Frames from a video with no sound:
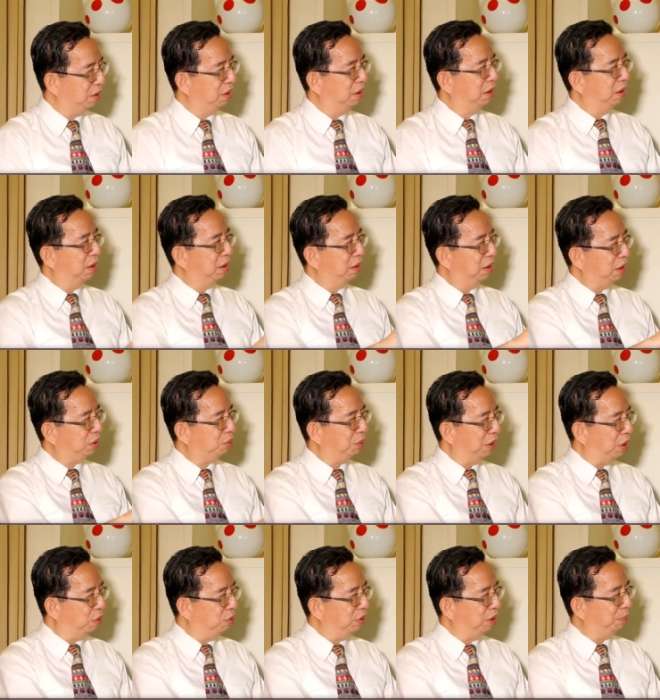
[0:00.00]
Mm-hmm. This
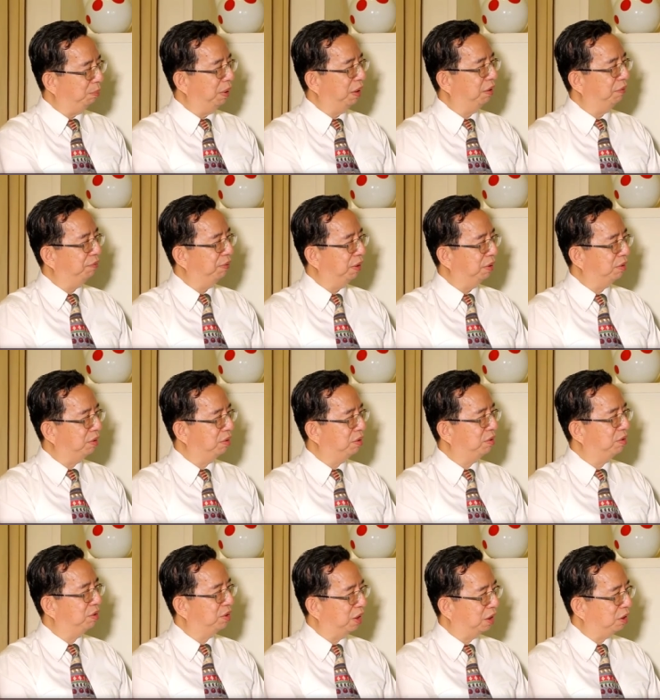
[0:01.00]
will only benefit
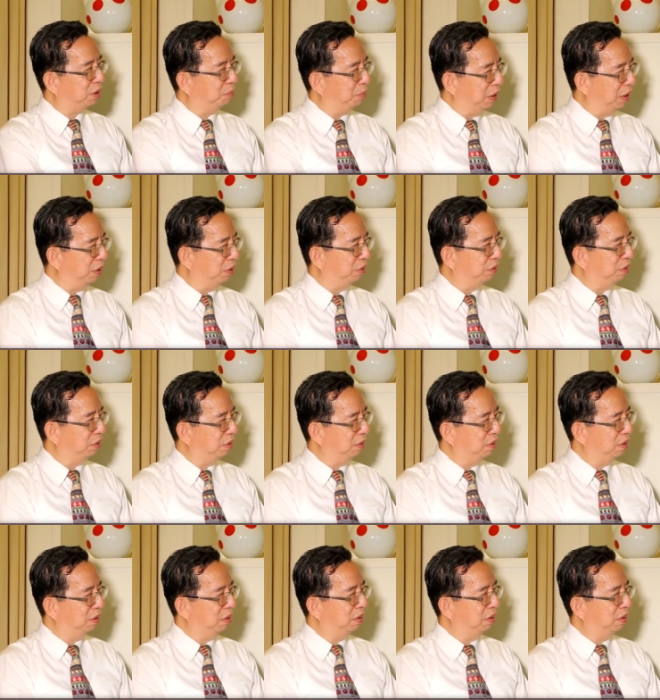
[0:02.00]
six million